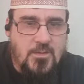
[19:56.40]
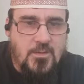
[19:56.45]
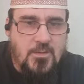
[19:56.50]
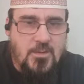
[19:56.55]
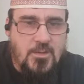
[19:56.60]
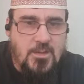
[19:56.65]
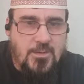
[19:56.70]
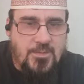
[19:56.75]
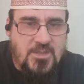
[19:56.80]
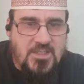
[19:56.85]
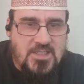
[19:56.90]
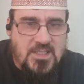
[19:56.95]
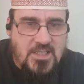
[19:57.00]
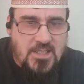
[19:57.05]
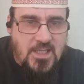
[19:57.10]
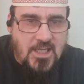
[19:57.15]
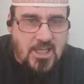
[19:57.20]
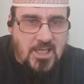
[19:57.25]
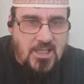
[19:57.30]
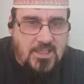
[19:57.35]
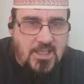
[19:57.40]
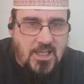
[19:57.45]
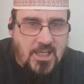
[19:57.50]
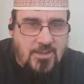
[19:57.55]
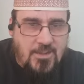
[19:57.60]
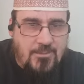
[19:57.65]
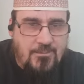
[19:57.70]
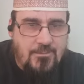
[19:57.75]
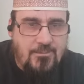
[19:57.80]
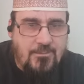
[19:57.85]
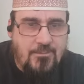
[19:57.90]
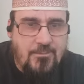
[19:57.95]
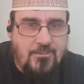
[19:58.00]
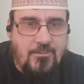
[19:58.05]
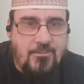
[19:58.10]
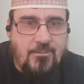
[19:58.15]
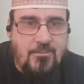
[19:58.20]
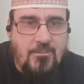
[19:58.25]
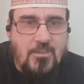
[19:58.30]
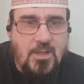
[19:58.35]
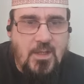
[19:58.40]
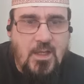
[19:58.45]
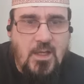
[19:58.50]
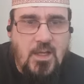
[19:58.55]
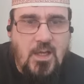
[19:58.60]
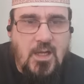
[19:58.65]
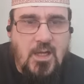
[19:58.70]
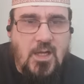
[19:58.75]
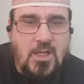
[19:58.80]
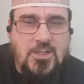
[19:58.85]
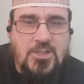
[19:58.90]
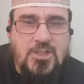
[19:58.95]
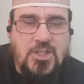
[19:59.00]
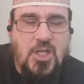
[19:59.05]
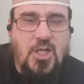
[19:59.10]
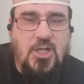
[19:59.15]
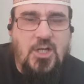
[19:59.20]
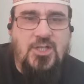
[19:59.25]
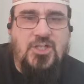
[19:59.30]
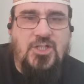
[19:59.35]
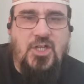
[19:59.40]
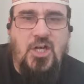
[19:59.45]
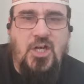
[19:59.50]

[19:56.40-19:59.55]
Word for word: Let me see that again uh, Turkish are